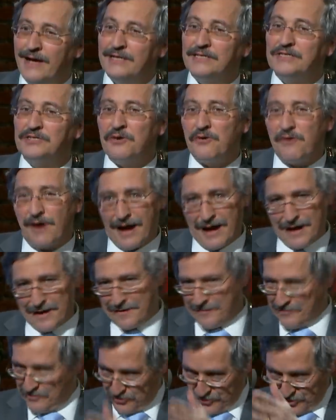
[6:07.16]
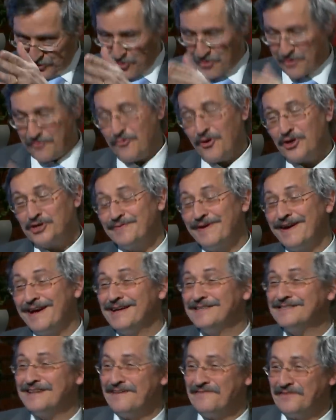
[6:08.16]
So I'll go and wash my
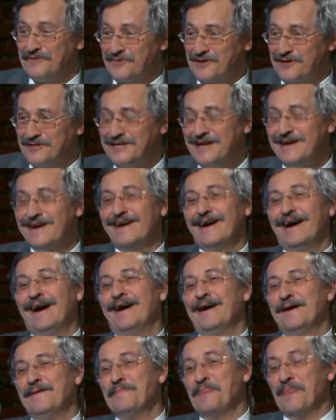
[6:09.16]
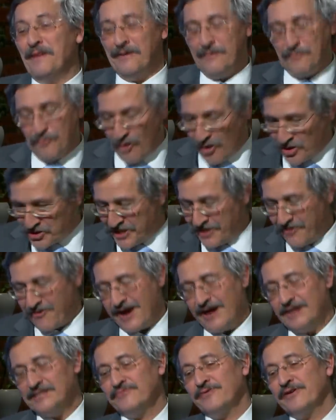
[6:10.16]
hands afterward. Washing
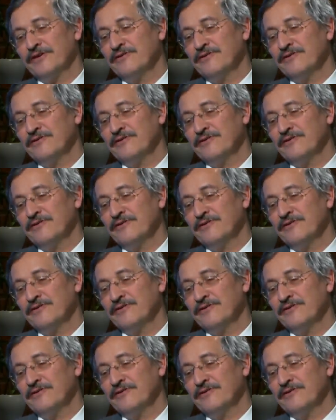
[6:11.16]
your hands